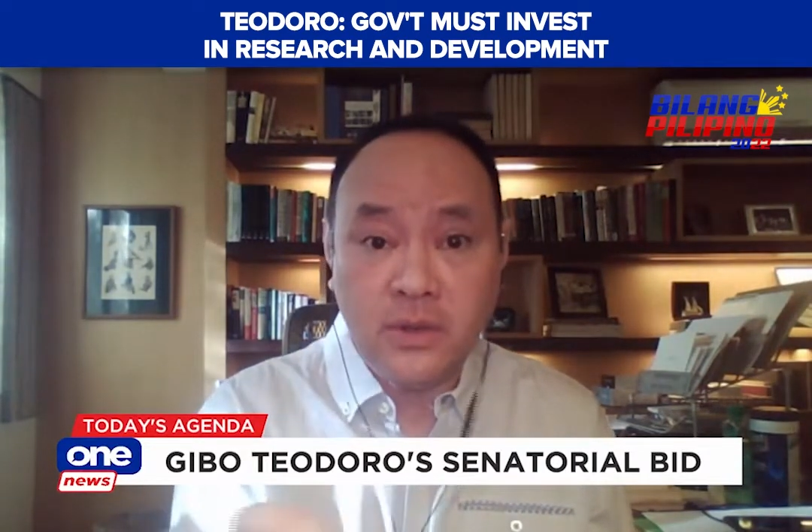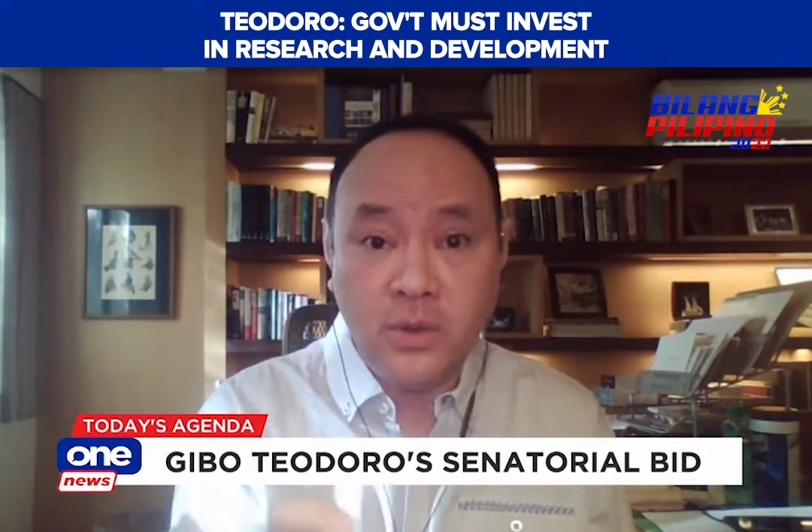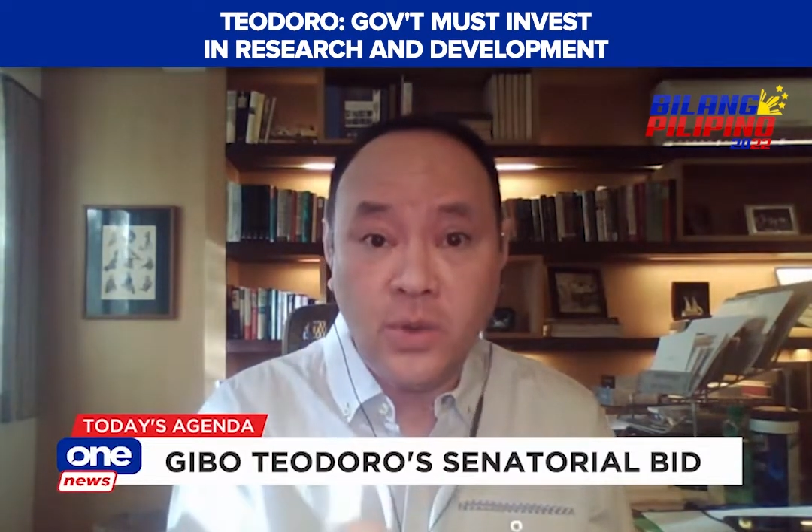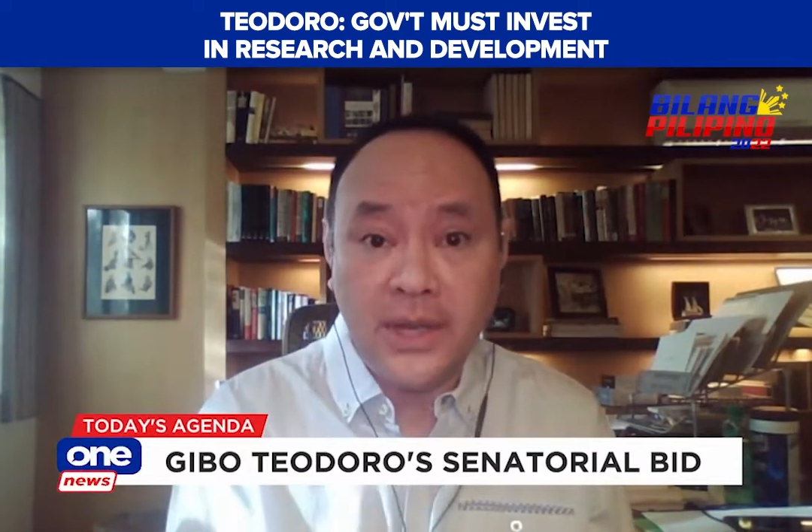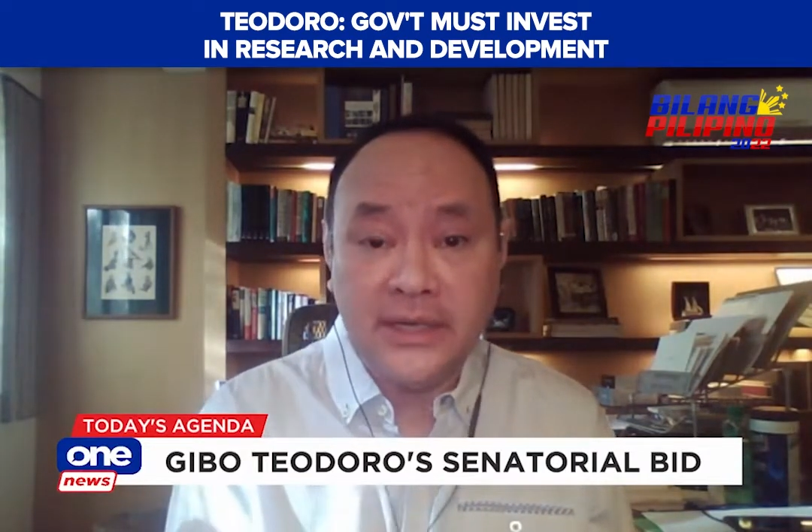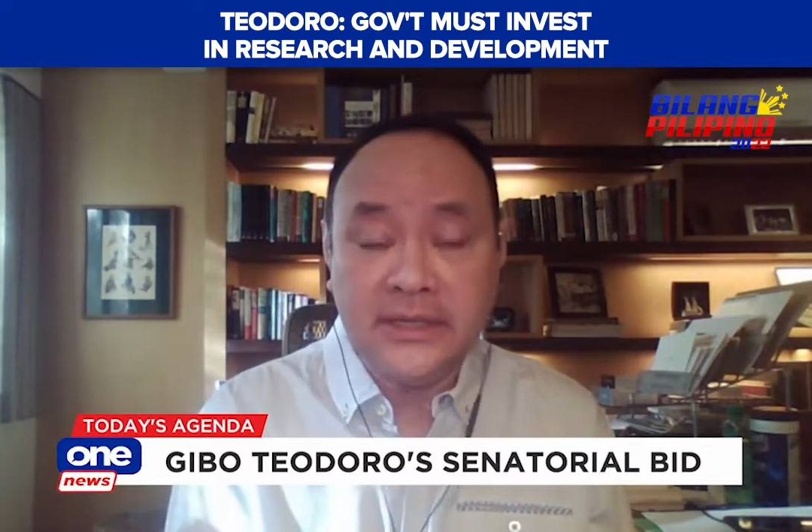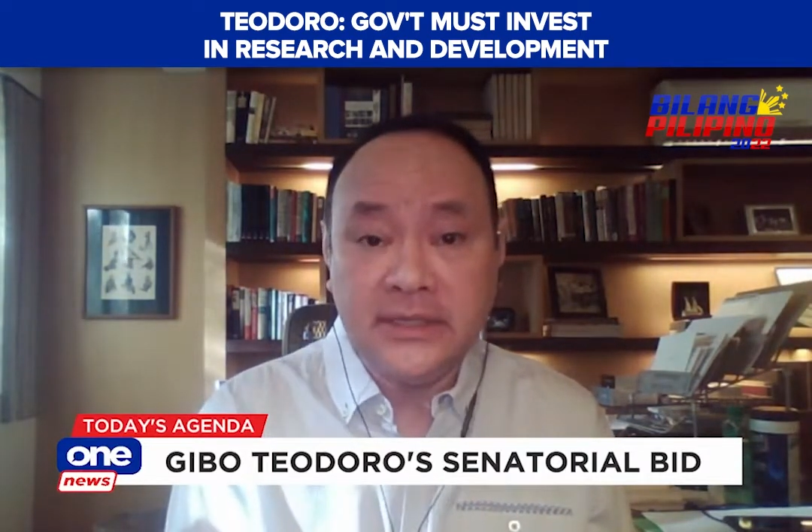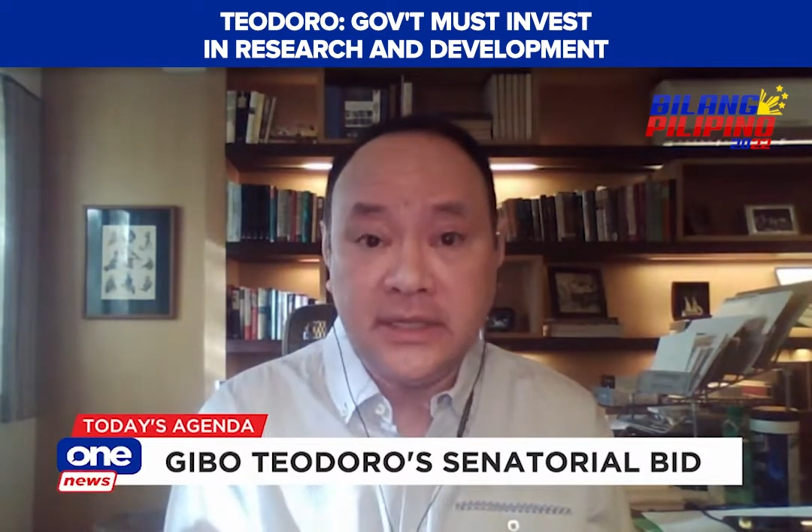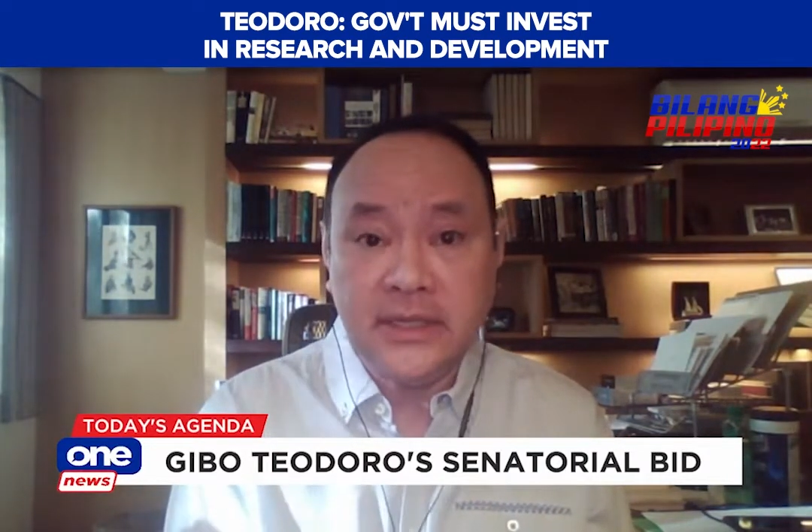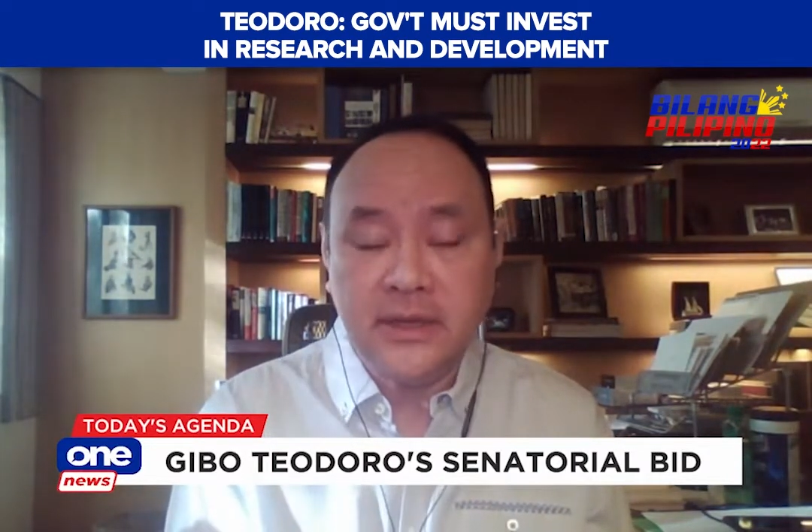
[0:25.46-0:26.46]

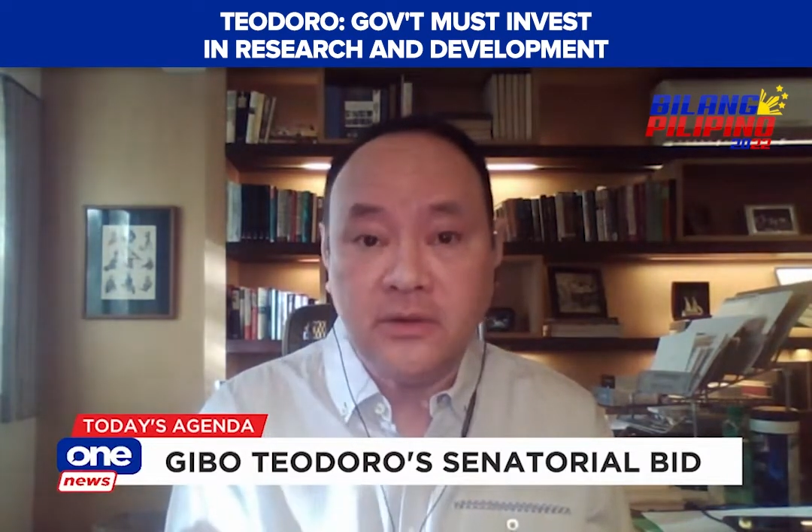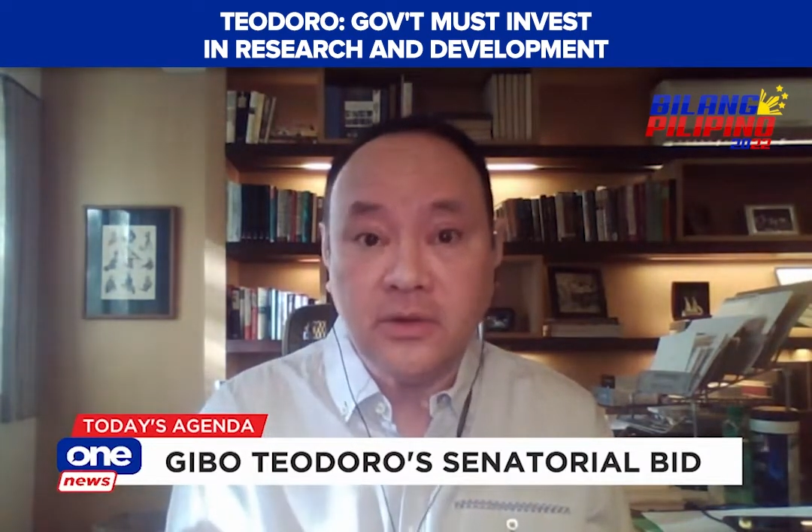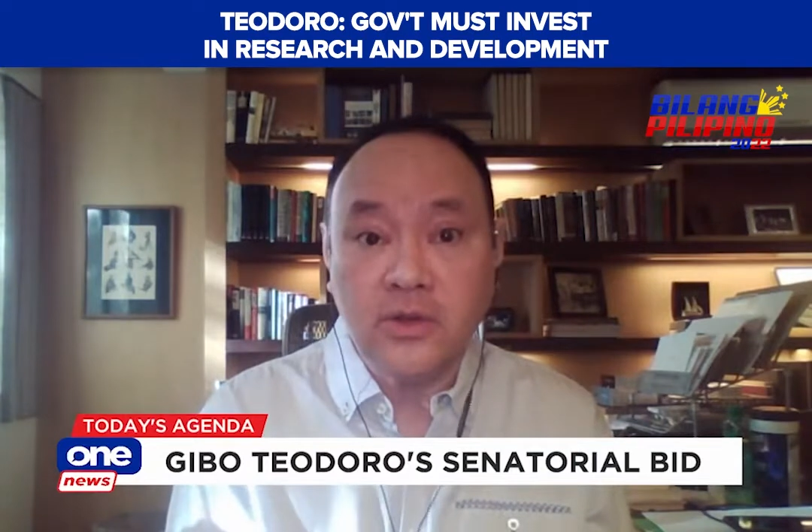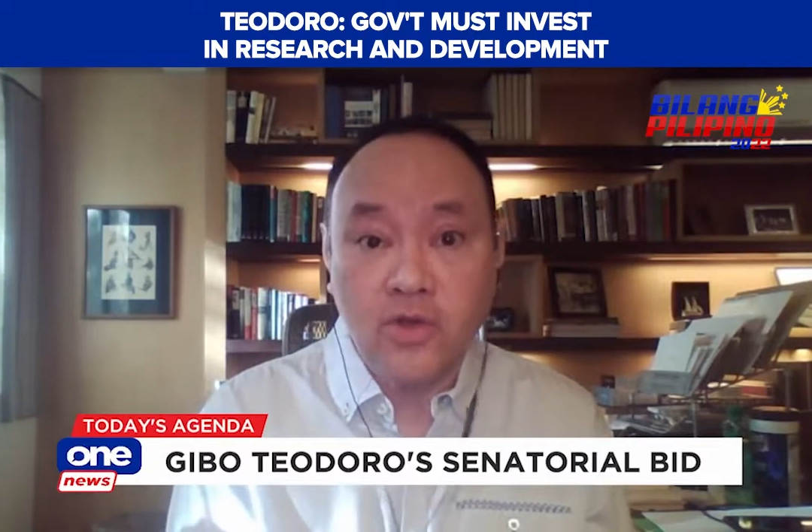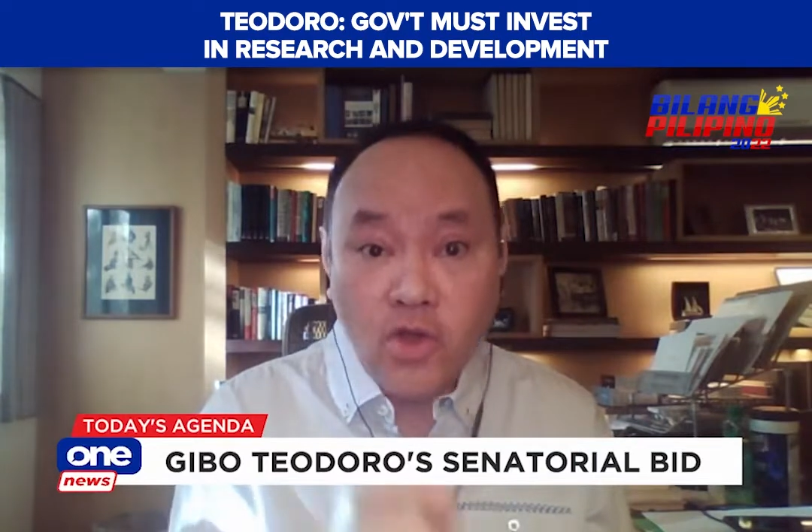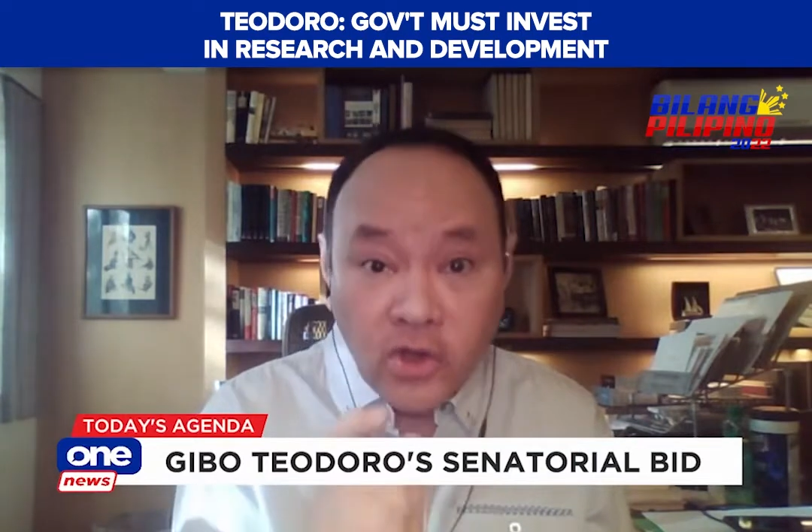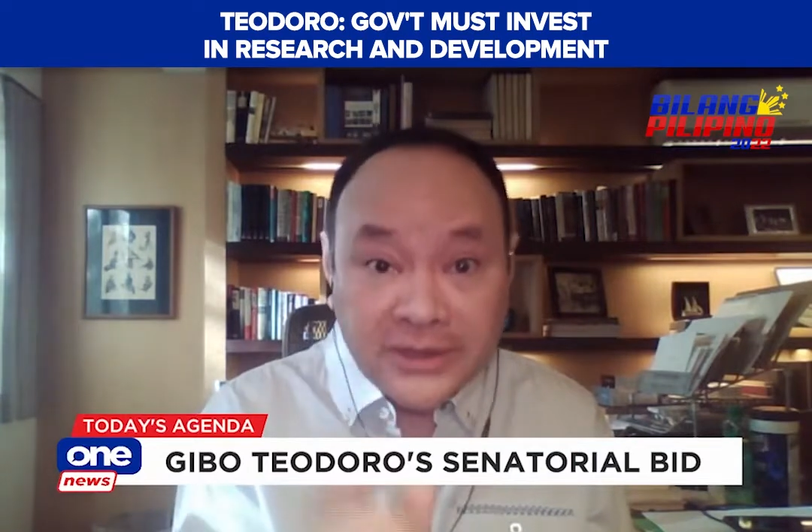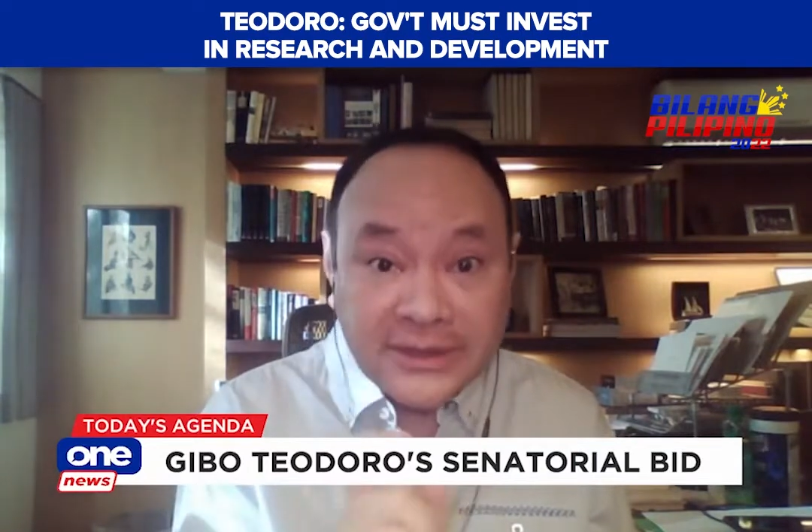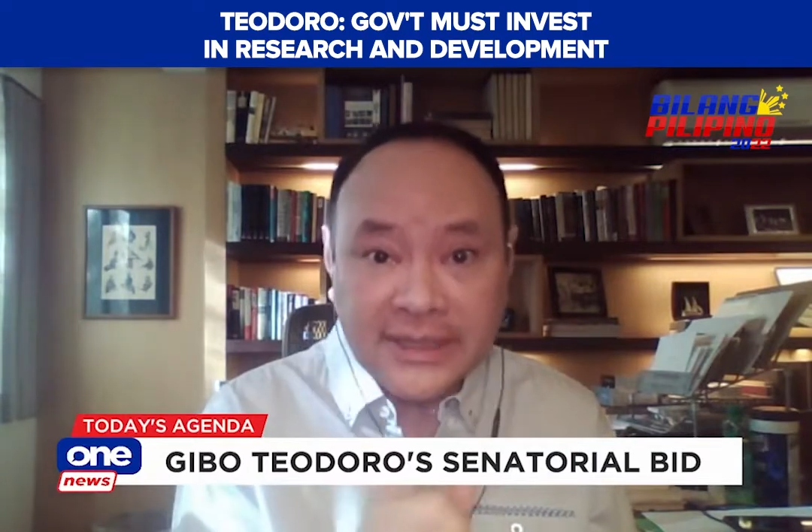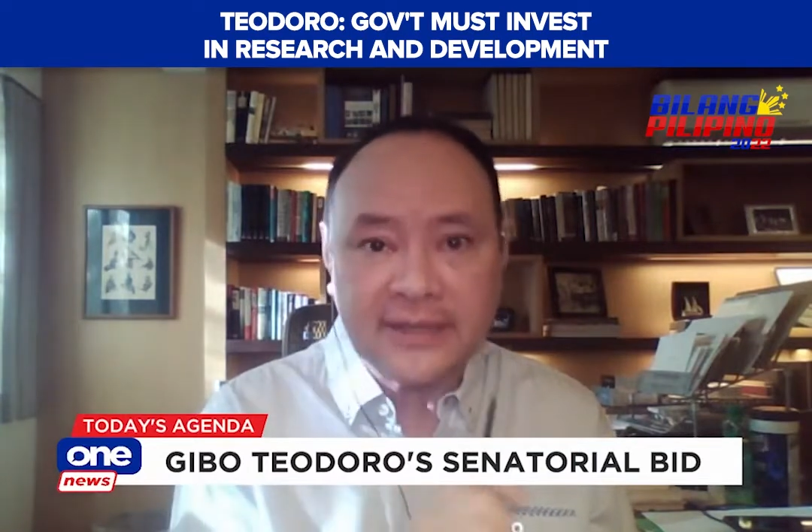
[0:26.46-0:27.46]
quality or
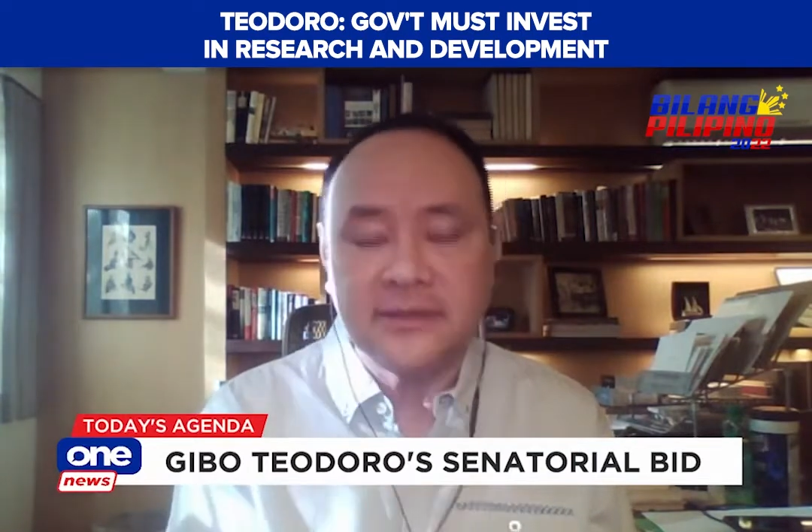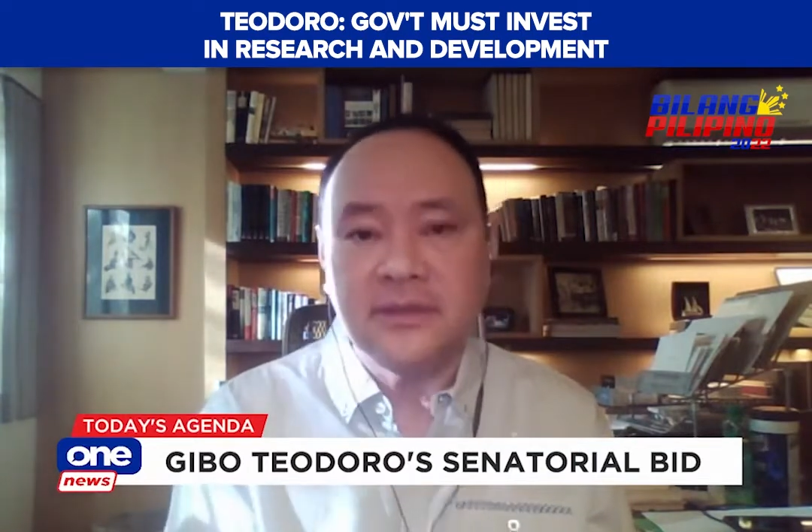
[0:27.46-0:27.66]
content